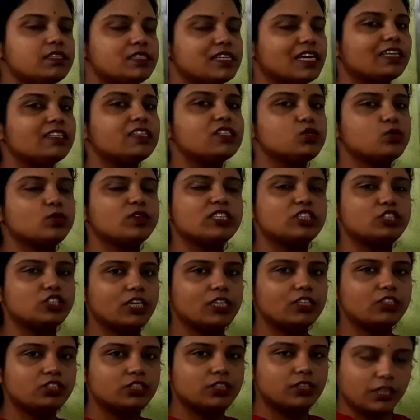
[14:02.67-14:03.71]
signs will
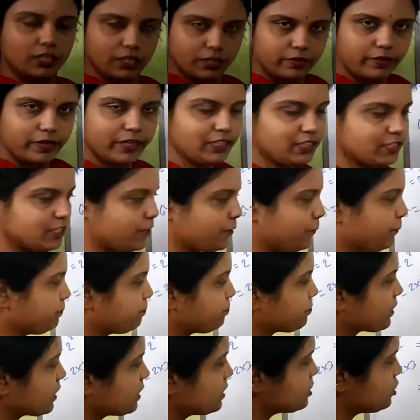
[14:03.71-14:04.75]
change, right?
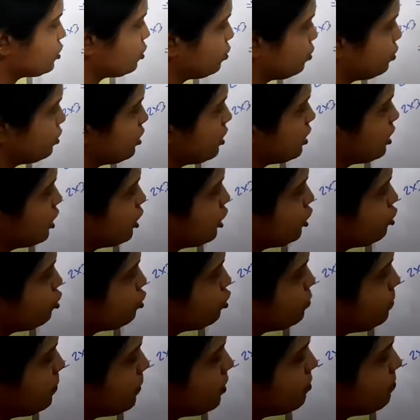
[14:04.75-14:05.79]
So 2 to
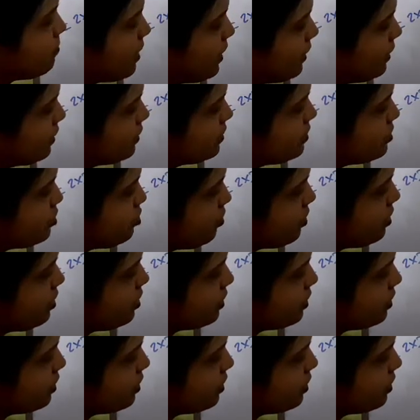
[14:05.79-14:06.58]
the power minus 3,